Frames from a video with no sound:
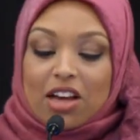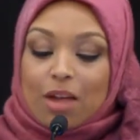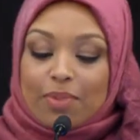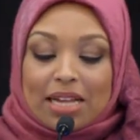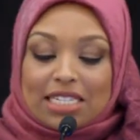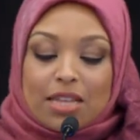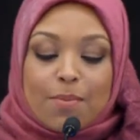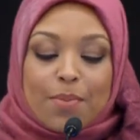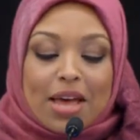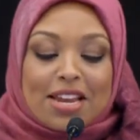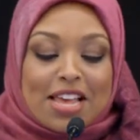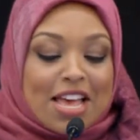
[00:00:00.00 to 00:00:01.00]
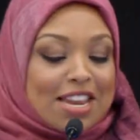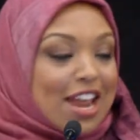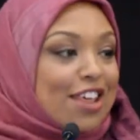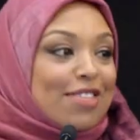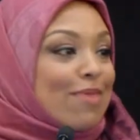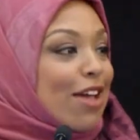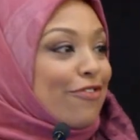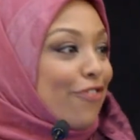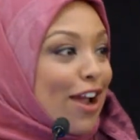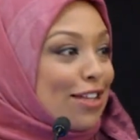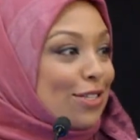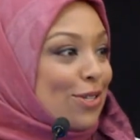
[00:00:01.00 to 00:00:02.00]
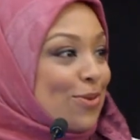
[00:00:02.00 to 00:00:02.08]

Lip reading: God bless them, but none of them had friends